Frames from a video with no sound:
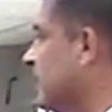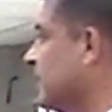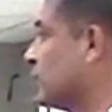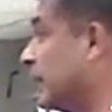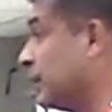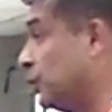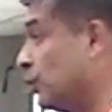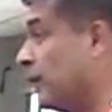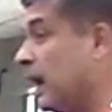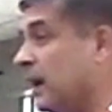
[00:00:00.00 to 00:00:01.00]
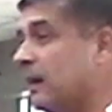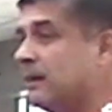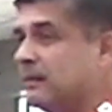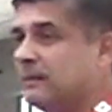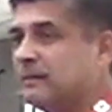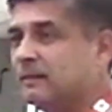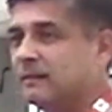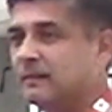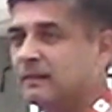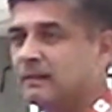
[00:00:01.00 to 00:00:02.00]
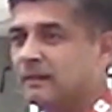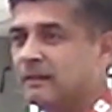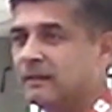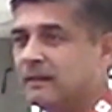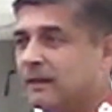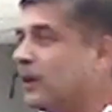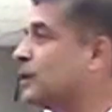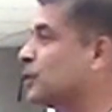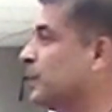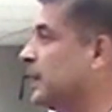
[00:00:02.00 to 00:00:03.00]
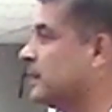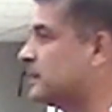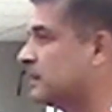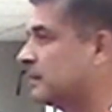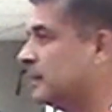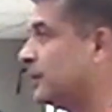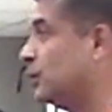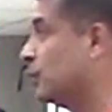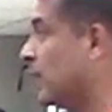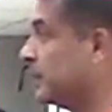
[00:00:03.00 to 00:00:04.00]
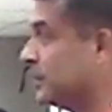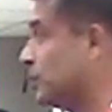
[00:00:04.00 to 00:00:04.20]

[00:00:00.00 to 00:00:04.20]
So that Yuva also means that Yuva means